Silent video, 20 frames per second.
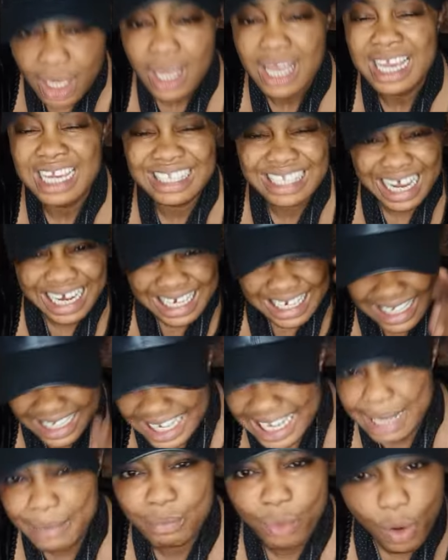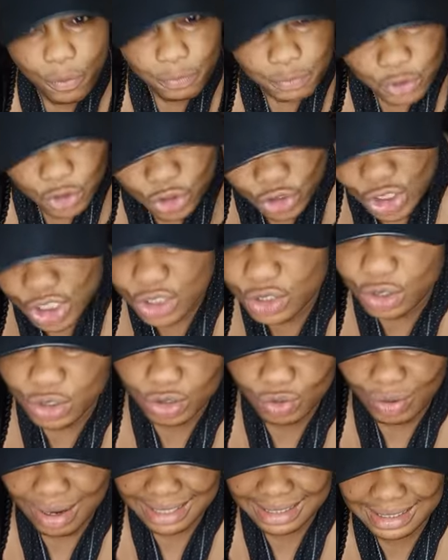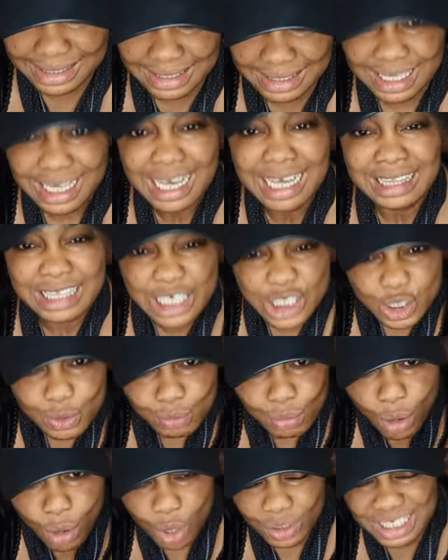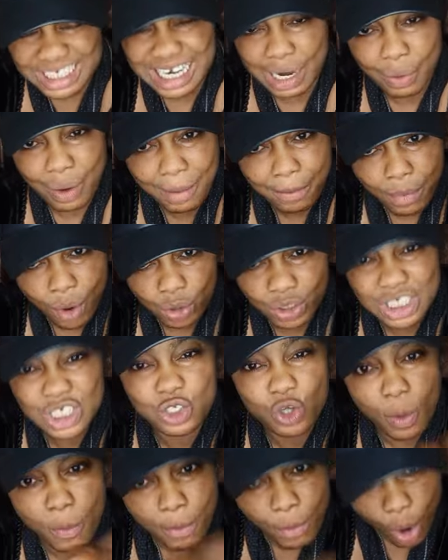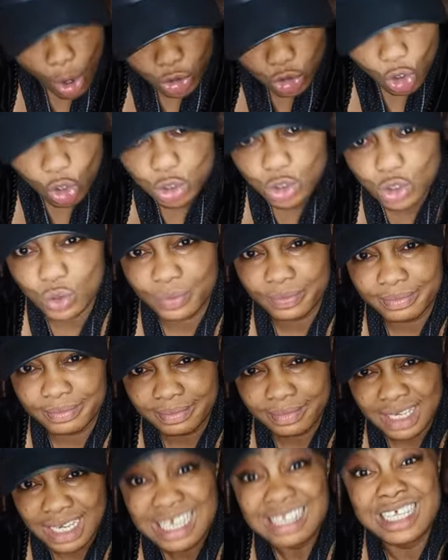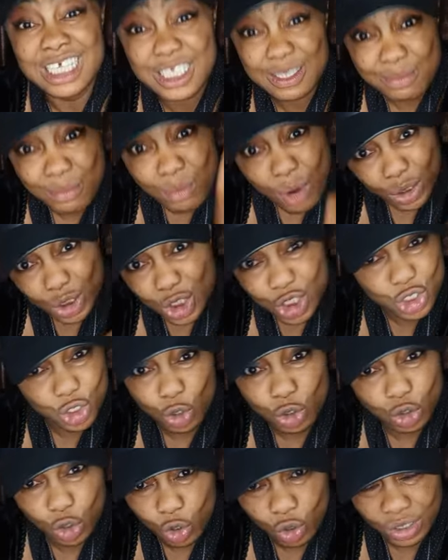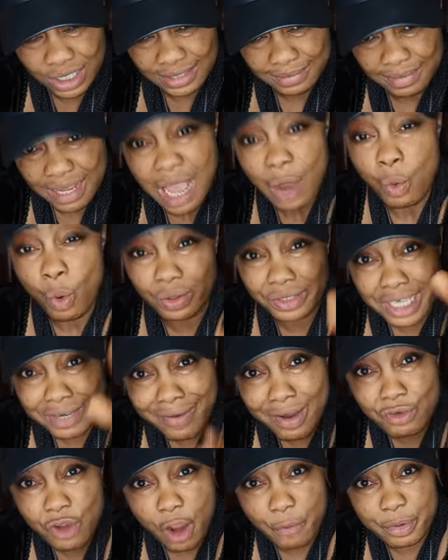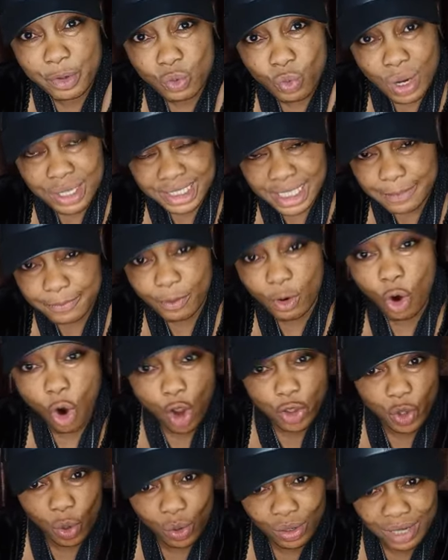In the name of Jesus Christ. This month is our month. It's your month also. This month is your turn. Whatever you have been waiting for all your